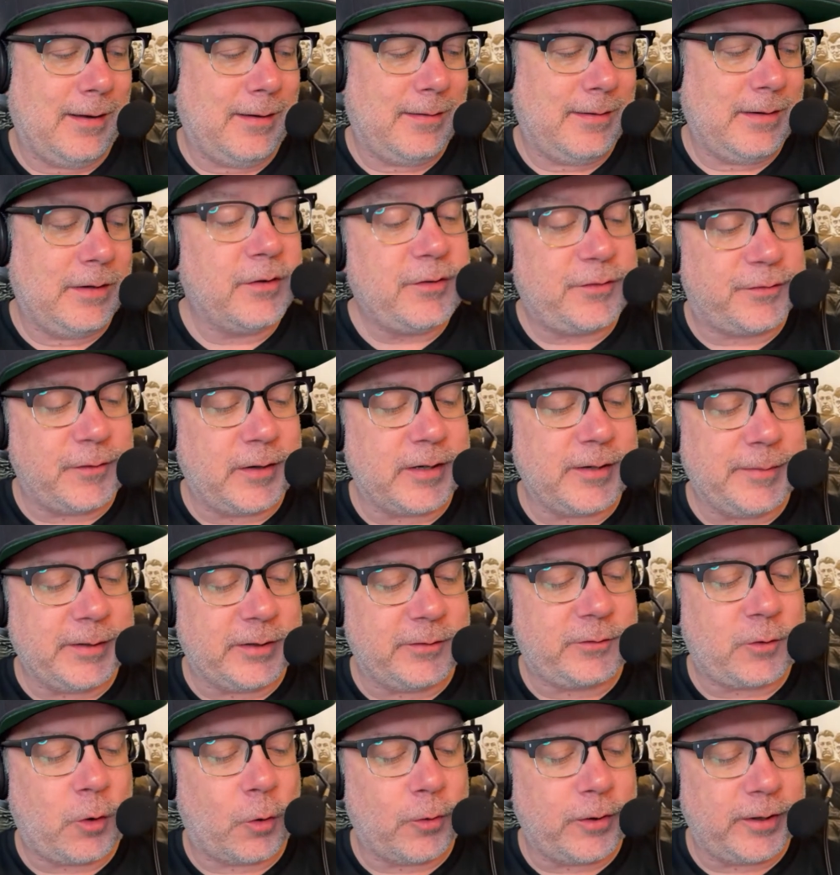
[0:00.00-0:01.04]
It was funny
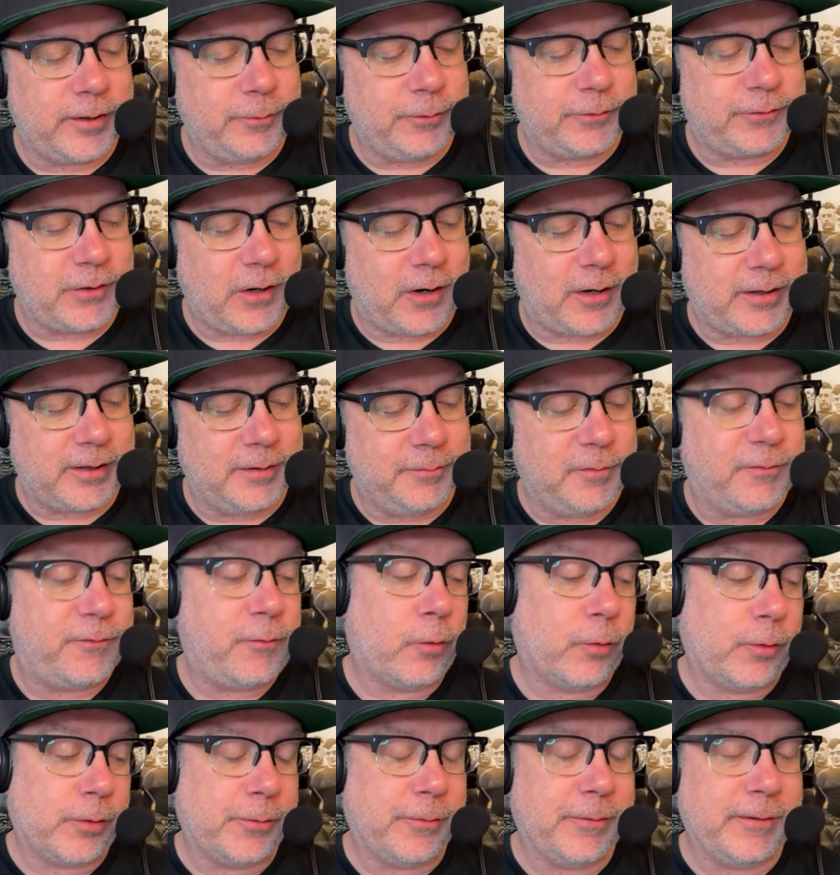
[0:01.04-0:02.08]
because Corey was talking
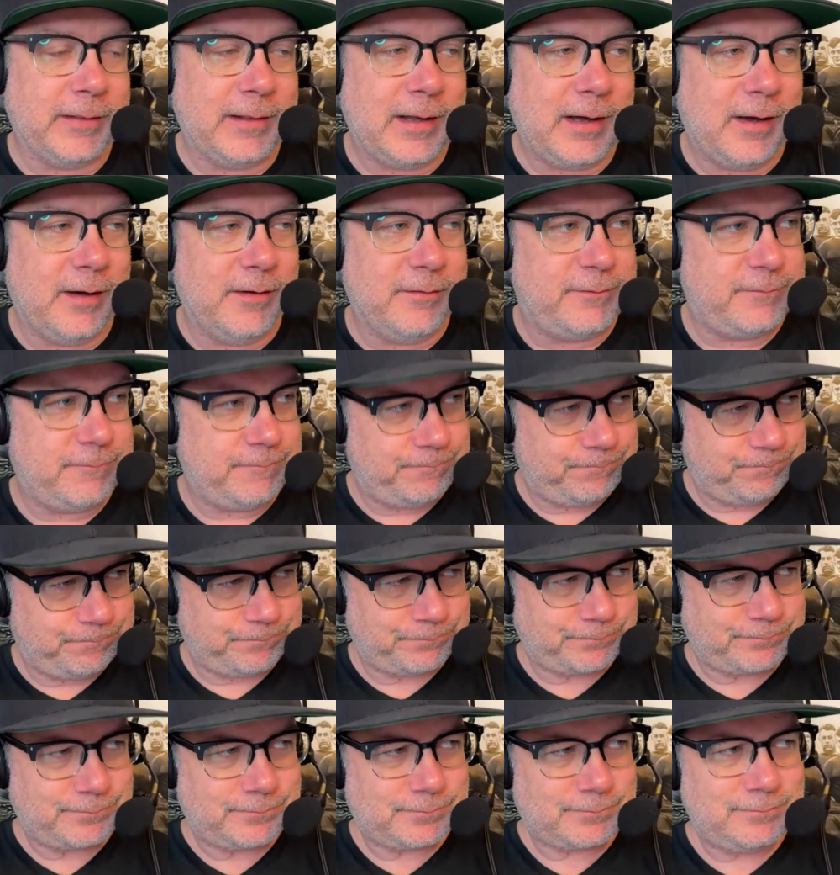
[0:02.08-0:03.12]
before we went live
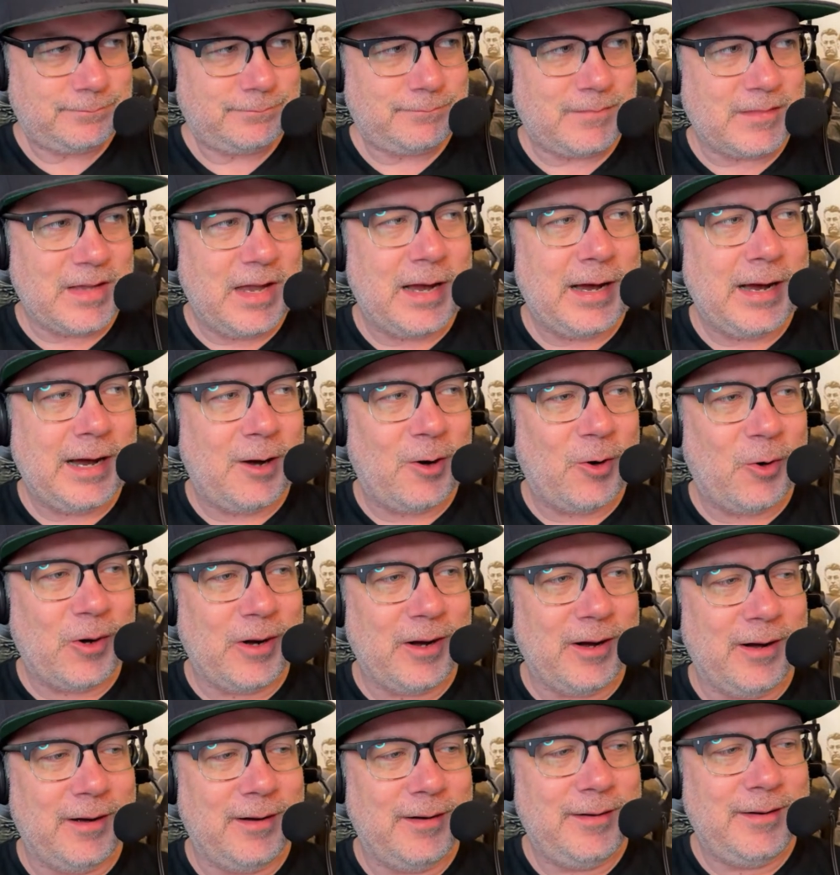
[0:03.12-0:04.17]

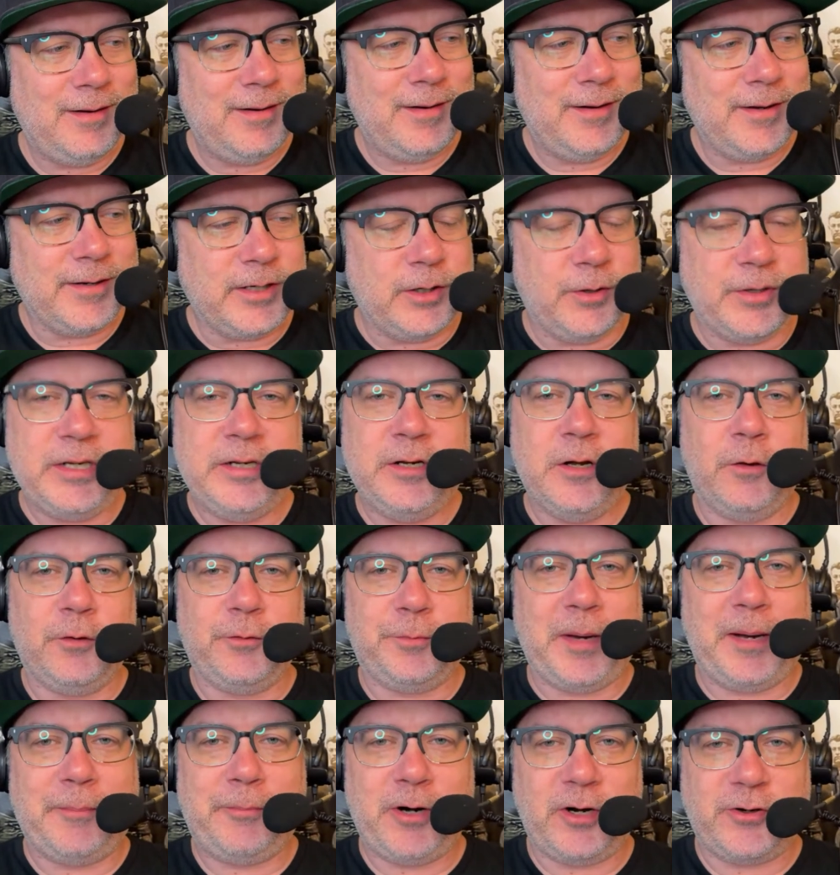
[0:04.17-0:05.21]
how, you know, he knows
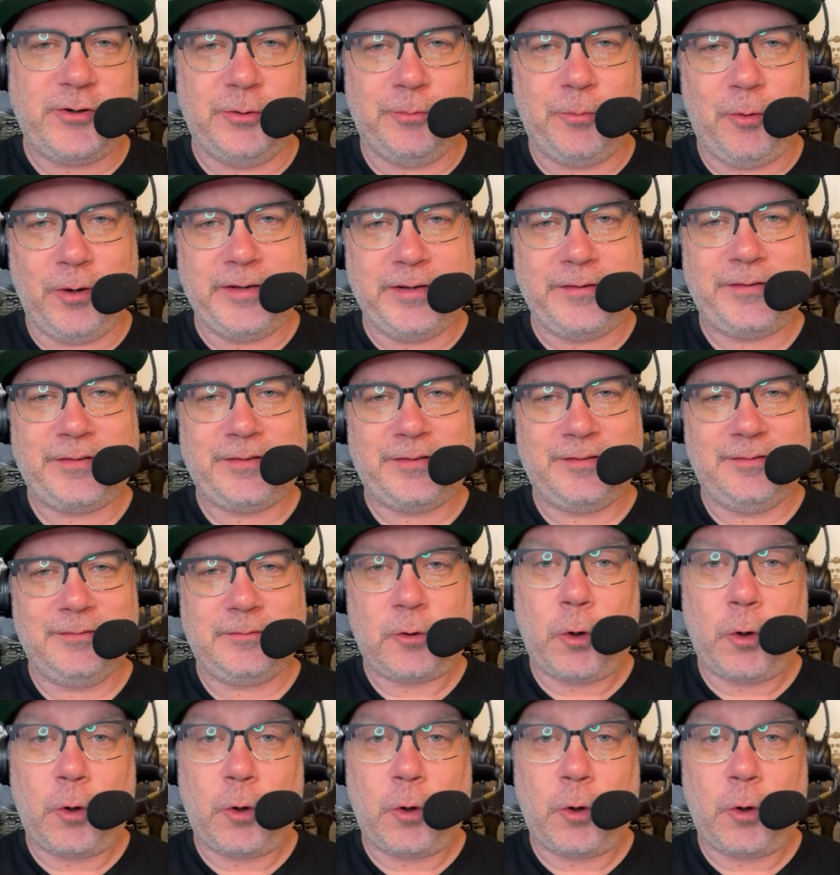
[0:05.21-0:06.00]
my pressure points.